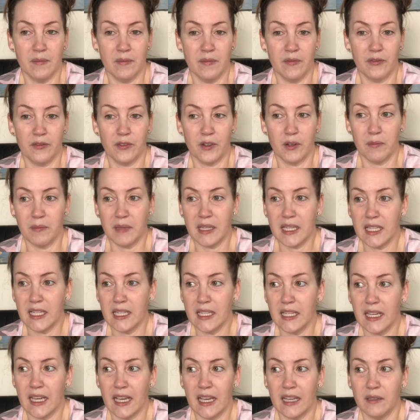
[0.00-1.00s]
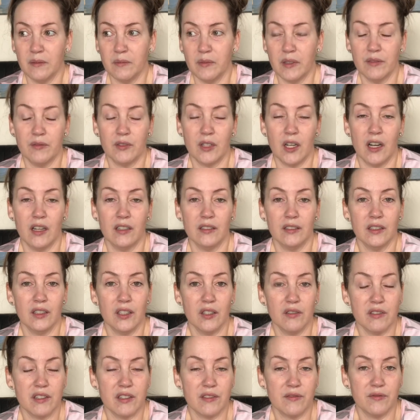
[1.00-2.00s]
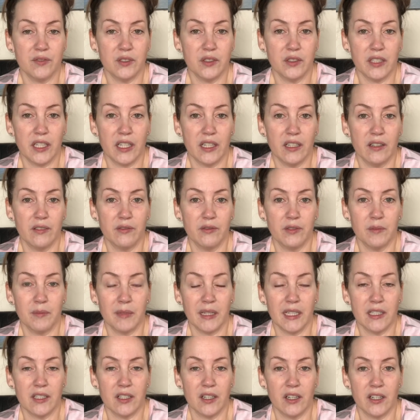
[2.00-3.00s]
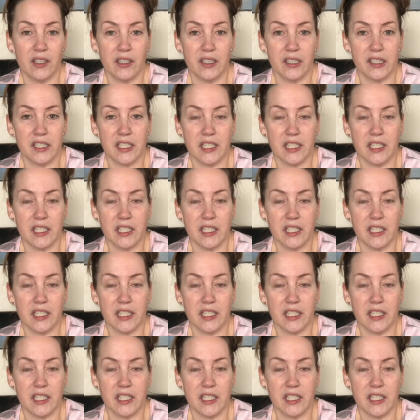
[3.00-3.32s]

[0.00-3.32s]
for me, and we've got loads of food here for my daughter.